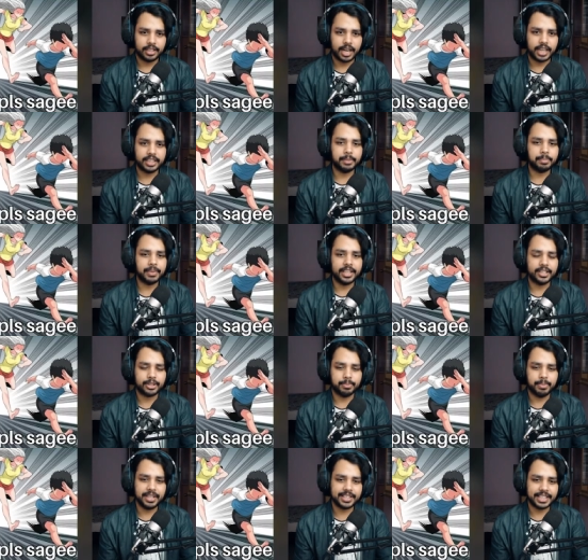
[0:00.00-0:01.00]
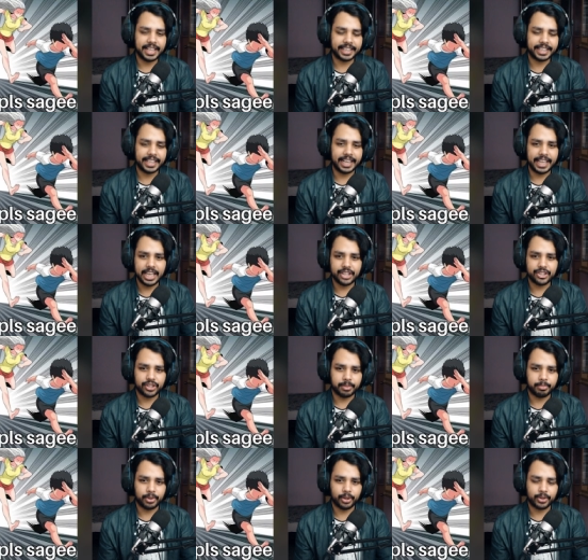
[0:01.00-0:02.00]
Other players, me selecting an
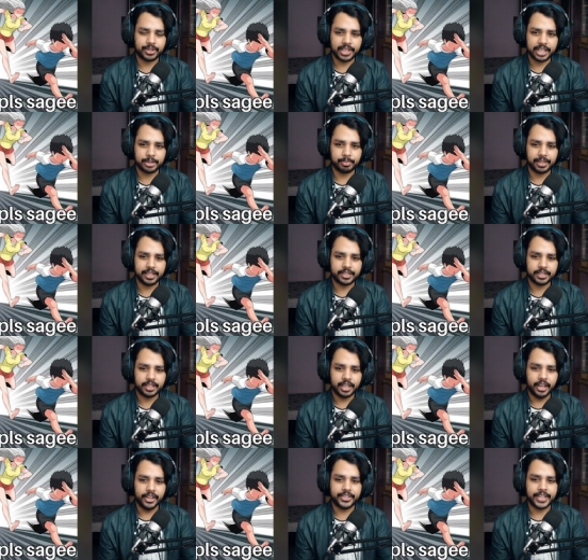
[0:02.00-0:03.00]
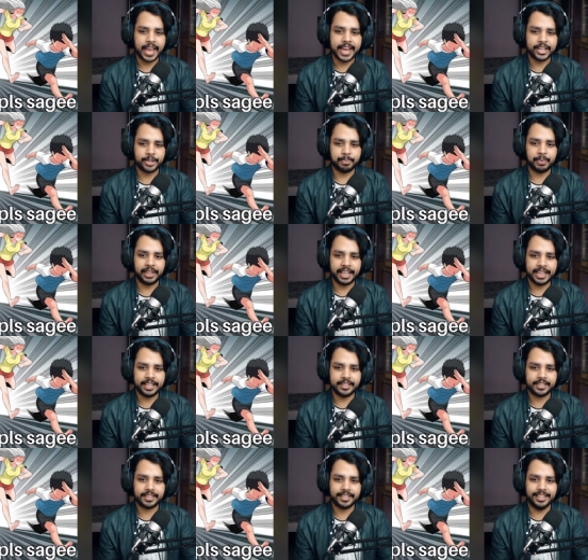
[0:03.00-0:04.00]
agent. Bro, Sage please. Sage
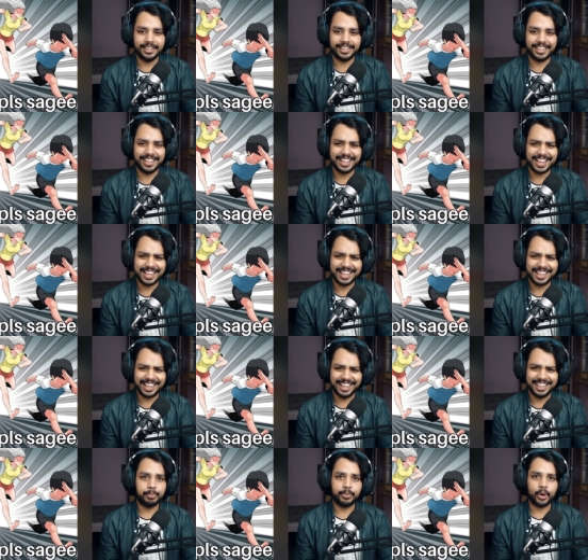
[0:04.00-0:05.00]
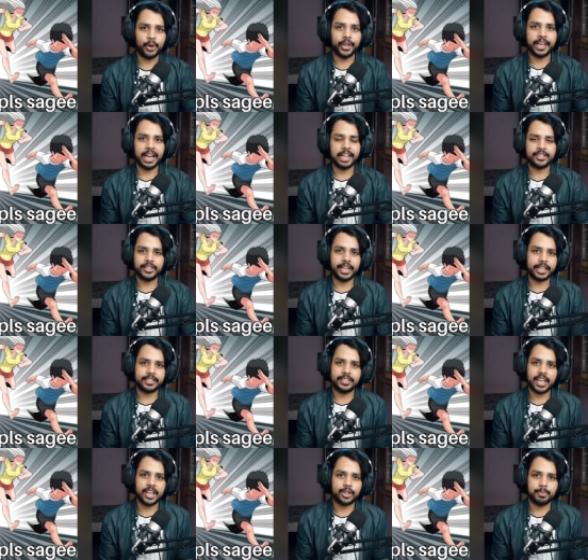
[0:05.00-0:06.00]
please! Bro, you gotta select
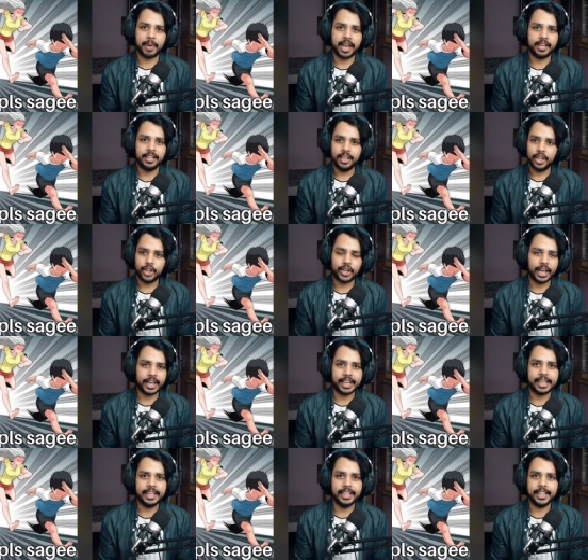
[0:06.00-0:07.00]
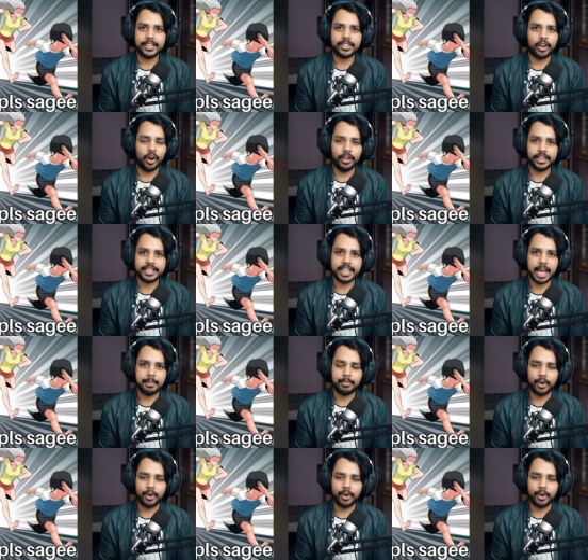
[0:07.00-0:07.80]
Sage, man. You gotta heal us all the time,